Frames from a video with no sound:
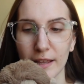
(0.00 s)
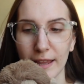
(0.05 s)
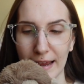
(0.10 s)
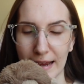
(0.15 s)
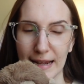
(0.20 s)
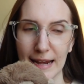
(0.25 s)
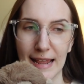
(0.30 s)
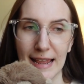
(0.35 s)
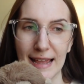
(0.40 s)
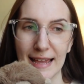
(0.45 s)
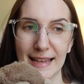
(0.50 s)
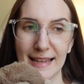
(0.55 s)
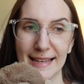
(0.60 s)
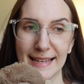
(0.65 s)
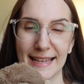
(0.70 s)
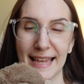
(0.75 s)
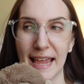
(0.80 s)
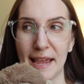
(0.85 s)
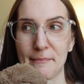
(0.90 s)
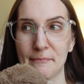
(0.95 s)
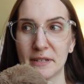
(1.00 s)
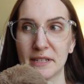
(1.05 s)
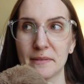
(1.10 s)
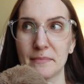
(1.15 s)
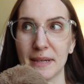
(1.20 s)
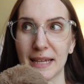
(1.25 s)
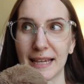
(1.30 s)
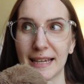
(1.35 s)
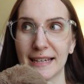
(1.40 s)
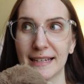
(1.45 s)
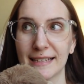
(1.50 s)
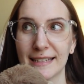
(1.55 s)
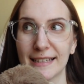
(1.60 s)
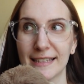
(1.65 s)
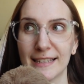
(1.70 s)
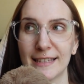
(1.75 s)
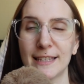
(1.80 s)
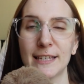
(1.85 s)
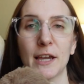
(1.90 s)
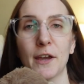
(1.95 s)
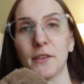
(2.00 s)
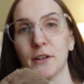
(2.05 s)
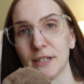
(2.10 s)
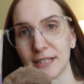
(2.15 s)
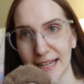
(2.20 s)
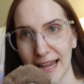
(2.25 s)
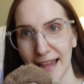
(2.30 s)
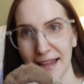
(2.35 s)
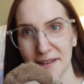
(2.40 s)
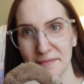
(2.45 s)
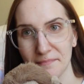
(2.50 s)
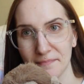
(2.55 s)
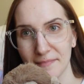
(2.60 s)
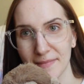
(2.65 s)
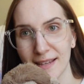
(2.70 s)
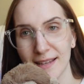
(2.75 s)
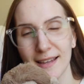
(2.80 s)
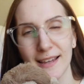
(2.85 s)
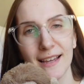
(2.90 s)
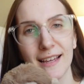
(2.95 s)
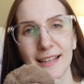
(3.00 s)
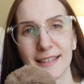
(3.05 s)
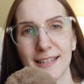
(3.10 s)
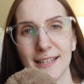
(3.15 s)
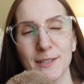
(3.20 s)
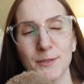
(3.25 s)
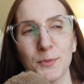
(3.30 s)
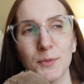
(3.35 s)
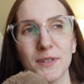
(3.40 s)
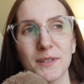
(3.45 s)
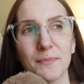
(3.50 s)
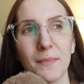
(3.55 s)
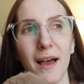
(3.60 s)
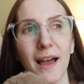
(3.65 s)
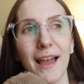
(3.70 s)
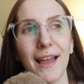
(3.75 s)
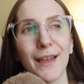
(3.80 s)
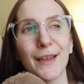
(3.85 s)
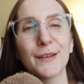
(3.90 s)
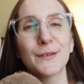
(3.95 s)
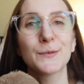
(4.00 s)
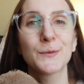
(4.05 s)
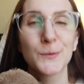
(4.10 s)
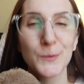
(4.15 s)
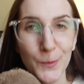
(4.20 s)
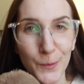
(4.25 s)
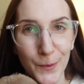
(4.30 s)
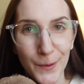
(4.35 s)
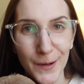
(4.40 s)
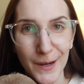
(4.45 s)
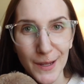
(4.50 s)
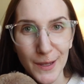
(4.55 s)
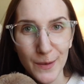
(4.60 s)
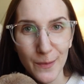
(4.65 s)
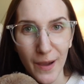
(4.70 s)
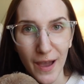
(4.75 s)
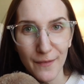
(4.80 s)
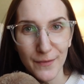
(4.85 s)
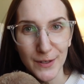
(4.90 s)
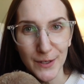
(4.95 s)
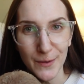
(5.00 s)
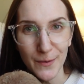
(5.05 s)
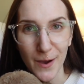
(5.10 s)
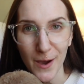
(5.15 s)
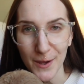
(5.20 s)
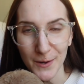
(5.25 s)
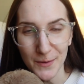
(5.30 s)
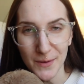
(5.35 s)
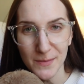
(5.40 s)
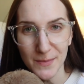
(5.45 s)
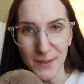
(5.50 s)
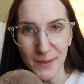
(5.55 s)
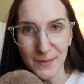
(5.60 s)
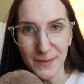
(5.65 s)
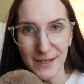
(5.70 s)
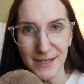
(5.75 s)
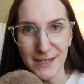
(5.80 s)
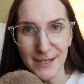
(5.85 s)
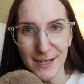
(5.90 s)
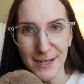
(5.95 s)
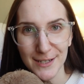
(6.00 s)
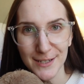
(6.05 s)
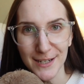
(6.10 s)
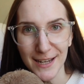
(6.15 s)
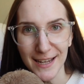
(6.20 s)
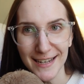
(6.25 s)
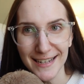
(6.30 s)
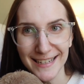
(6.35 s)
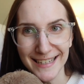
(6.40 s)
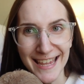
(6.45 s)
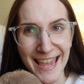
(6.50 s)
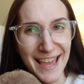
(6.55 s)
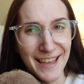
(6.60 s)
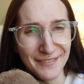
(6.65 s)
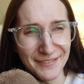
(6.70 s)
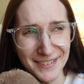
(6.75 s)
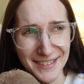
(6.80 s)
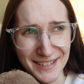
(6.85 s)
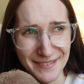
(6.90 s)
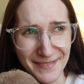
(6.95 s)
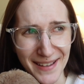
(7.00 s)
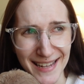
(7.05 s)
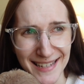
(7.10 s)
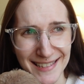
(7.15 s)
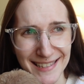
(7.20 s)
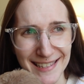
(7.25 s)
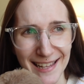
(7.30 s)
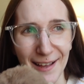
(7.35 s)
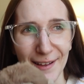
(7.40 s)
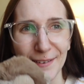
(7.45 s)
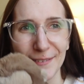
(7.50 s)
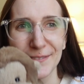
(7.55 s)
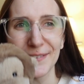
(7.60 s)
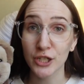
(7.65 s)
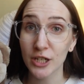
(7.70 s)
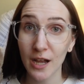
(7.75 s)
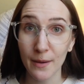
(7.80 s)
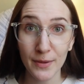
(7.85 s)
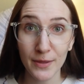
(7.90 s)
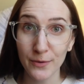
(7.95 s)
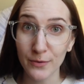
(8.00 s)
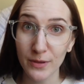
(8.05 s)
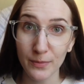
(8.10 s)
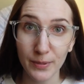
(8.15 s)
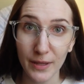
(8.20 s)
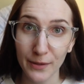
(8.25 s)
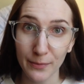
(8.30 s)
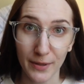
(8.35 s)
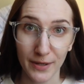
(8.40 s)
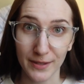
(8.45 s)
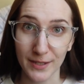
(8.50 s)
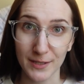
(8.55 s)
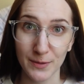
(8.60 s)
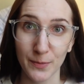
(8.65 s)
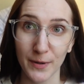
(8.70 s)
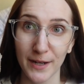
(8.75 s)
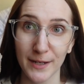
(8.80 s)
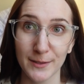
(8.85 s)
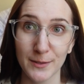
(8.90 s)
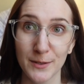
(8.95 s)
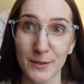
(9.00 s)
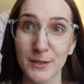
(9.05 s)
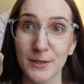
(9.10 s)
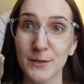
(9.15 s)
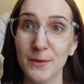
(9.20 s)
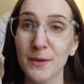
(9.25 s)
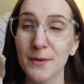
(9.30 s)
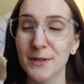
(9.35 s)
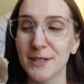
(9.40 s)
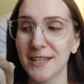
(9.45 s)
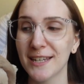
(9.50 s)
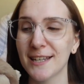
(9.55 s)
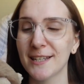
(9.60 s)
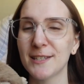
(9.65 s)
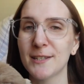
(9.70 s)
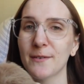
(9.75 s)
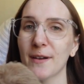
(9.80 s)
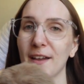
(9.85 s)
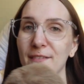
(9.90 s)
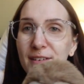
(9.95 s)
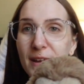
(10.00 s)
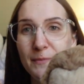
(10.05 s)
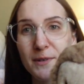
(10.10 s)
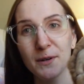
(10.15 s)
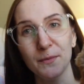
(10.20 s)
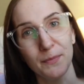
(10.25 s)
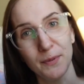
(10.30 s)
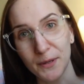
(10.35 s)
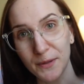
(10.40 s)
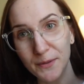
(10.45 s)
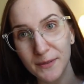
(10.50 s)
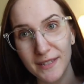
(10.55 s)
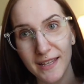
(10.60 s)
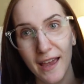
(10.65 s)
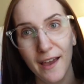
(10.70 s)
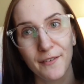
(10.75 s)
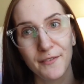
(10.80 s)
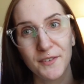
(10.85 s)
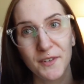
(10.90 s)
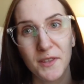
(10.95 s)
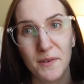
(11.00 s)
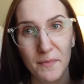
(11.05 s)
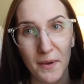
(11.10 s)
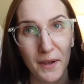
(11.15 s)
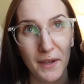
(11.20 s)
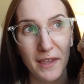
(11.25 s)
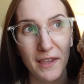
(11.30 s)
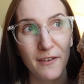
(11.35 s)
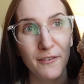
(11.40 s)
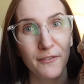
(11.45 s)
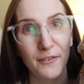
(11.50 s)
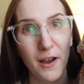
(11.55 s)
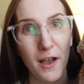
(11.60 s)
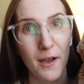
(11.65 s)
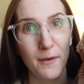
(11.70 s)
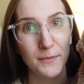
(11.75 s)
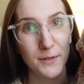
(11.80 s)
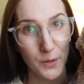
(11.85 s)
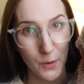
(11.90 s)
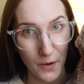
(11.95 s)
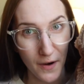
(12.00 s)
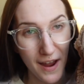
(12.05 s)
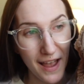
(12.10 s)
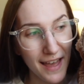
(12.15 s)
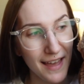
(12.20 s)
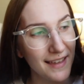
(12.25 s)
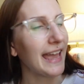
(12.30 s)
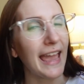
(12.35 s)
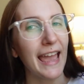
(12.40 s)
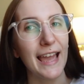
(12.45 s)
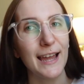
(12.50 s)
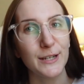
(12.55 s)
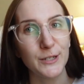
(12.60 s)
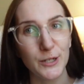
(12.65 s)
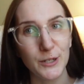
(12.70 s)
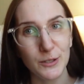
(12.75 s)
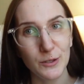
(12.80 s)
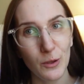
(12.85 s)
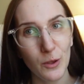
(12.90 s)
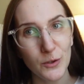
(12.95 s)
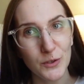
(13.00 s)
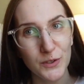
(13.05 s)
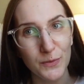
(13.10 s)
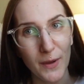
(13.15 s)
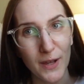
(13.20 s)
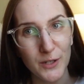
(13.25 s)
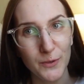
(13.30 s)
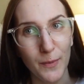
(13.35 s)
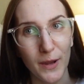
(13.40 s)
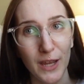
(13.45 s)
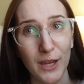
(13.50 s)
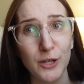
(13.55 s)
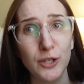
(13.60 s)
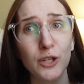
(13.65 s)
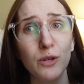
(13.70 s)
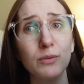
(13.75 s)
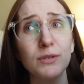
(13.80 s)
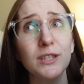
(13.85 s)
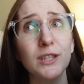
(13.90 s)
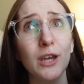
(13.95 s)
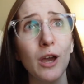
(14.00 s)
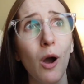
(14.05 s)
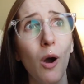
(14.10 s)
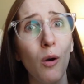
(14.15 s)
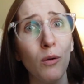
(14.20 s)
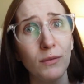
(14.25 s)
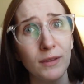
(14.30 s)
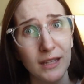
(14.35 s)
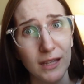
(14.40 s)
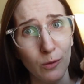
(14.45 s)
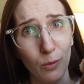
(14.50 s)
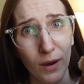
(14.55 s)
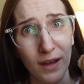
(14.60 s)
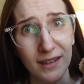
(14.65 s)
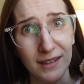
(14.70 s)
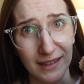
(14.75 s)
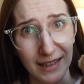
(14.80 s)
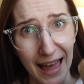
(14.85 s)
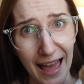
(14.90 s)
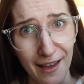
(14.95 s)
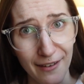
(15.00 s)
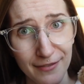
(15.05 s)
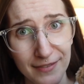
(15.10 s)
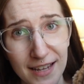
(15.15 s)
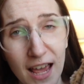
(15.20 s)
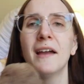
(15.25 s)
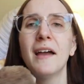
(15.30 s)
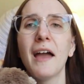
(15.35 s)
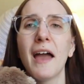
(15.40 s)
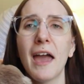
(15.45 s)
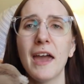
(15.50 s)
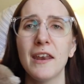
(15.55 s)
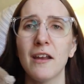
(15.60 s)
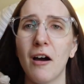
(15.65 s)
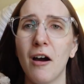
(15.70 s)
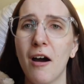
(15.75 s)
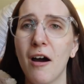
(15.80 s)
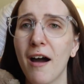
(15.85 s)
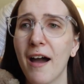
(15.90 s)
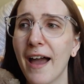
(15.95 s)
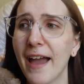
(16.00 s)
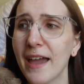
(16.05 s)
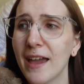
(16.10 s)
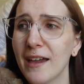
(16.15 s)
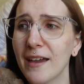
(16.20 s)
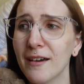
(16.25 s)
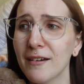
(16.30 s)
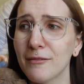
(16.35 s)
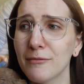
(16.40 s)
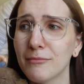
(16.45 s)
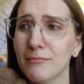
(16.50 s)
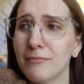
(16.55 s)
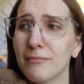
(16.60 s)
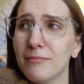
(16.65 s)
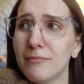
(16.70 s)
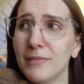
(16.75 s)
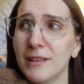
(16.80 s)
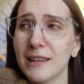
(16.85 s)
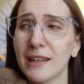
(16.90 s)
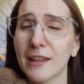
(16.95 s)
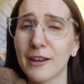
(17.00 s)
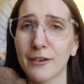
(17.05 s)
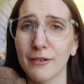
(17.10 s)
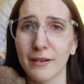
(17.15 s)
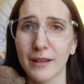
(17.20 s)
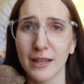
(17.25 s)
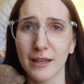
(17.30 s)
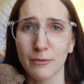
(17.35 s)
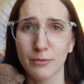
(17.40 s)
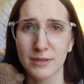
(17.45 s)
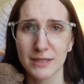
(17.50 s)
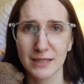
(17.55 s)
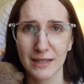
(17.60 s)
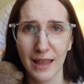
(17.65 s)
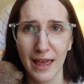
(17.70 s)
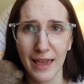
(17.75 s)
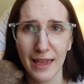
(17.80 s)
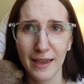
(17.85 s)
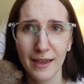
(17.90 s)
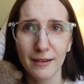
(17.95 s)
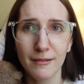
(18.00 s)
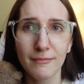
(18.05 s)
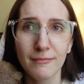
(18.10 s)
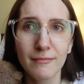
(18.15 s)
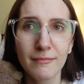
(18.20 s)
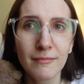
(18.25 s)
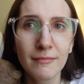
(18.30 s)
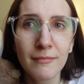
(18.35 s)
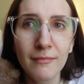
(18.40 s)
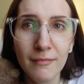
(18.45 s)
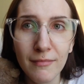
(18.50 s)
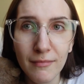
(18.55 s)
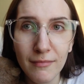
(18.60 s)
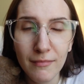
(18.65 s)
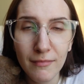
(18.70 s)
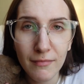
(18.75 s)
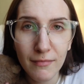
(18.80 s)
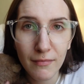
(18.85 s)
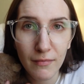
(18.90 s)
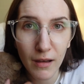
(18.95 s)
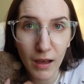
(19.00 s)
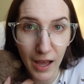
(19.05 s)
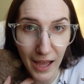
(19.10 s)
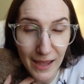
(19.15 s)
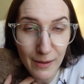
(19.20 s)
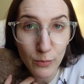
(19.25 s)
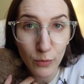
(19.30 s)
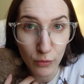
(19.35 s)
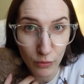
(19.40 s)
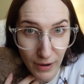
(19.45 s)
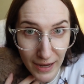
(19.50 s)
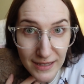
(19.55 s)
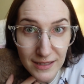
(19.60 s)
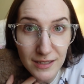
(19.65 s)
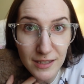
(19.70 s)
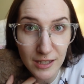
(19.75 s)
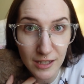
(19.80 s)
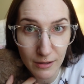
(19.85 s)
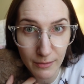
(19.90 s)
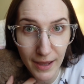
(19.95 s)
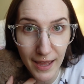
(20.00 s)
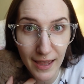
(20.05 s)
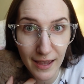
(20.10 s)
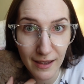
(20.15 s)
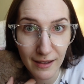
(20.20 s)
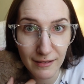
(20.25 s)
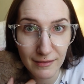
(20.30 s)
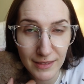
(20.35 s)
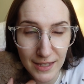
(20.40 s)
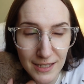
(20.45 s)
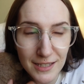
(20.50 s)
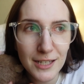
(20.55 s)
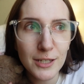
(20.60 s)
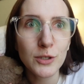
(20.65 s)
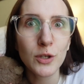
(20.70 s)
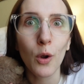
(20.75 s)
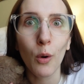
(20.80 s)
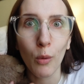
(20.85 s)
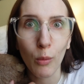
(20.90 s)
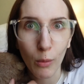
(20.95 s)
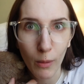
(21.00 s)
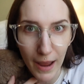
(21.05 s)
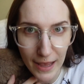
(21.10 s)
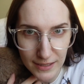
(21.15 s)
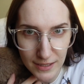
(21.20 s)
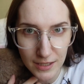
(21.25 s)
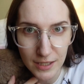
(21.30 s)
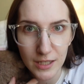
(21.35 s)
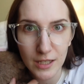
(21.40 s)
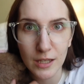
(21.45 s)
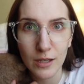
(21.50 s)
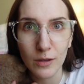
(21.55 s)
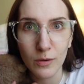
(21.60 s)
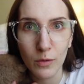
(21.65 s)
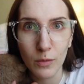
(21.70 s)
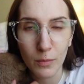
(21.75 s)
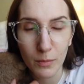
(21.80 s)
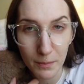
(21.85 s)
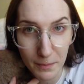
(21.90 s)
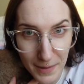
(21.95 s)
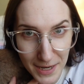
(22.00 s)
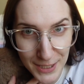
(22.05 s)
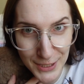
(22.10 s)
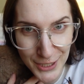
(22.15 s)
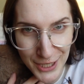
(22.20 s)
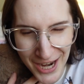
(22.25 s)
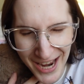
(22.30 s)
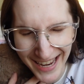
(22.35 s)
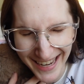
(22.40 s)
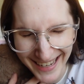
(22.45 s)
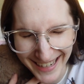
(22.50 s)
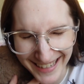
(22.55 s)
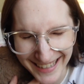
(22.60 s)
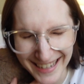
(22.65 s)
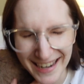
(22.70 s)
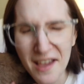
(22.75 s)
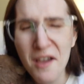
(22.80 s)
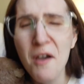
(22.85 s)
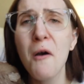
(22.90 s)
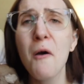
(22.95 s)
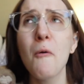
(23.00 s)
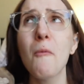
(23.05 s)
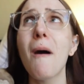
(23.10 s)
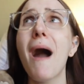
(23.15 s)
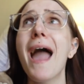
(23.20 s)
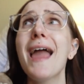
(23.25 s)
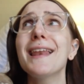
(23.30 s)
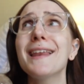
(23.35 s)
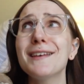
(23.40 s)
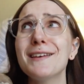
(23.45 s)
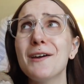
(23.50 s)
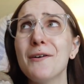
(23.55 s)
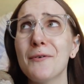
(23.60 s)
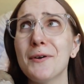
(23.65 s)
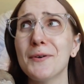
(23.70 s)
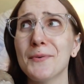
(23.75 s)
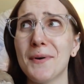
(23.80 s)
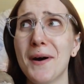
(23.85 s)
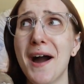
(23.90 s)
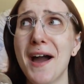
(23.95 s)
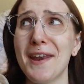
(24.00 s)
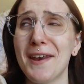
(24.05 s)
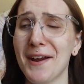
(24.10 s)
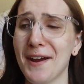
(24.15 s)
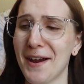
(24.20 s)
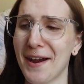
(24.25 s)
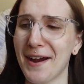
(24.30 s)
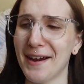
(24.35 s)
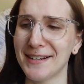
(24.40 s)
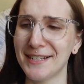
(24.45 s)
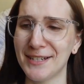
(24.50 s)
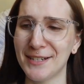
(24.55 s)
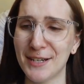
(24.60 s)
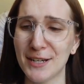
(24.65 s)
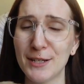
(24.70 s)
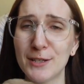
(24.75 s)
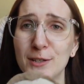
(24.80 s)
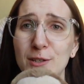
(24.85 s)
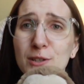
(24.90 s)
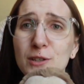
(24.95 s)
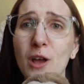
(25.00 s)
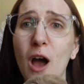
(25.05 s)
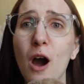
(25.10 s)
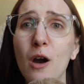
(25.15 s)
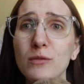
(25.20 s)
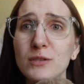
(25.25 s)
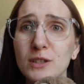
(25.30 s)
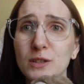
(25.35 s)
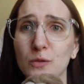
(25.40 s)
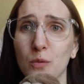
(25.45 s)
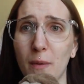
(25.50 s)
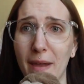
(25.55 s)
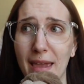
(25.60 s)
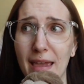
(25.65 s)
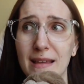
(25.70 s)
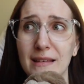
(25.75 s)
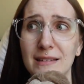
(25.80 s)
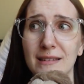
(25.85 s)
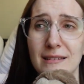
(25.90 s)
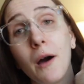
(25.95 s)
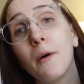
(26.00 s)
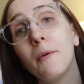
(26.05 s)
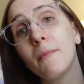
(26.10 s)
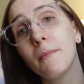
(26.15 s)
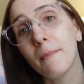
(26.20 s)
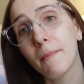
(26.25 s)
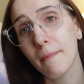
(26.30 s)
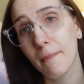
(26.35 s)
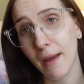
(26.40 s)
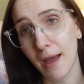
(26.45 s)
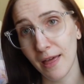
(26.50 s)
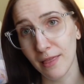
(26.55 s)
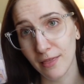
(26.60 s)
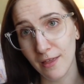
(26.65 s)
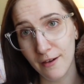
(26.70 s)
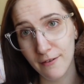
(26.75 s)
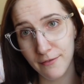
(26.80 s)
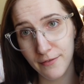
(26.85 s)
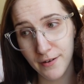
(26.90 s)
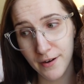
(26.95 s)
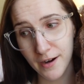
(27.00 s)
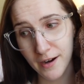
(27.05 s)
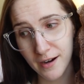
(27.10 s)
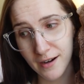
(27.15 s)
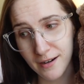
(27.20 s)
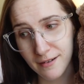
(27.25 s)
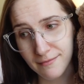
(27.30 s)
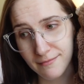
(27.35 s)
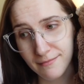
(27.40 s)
lady came to me the other day. This was my sorry you have a new autoimmune condition gift to myself. She got me through the blood work this morning, so she's doing what she needs to. I've named her Boots after the monkey from Dora, and she's a little smudge monkey. She was the only one left, and I literally was like, I'm rescuing. This is a rescue mission. Why did no one want her? She's so sweet. Oh, I love her